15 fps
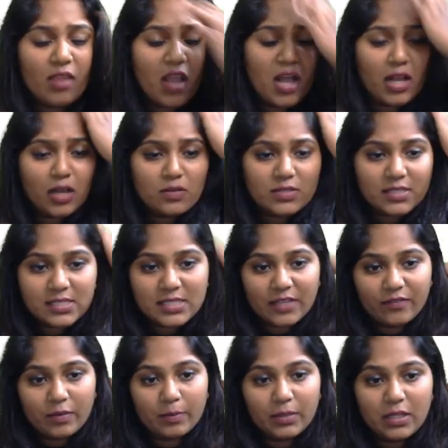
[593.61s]
Accounts
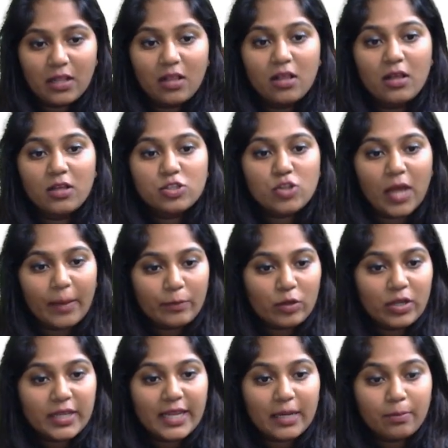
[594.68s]
receivable. So I'm going
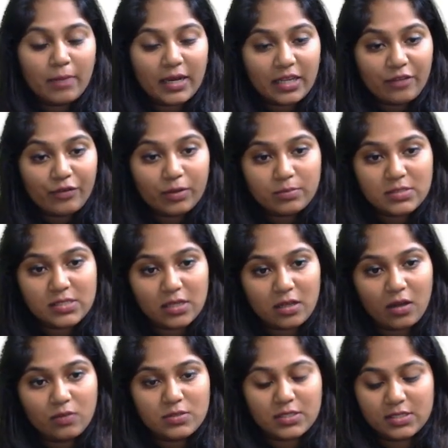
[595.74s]
to get money from this
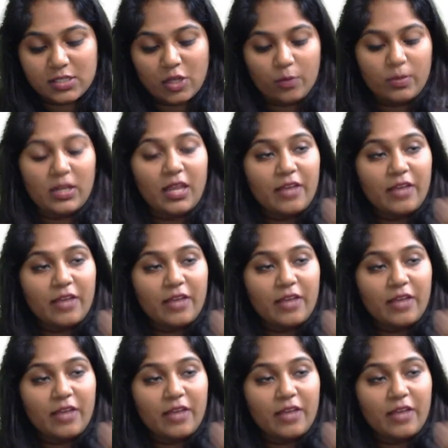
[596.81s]
accounts receivable.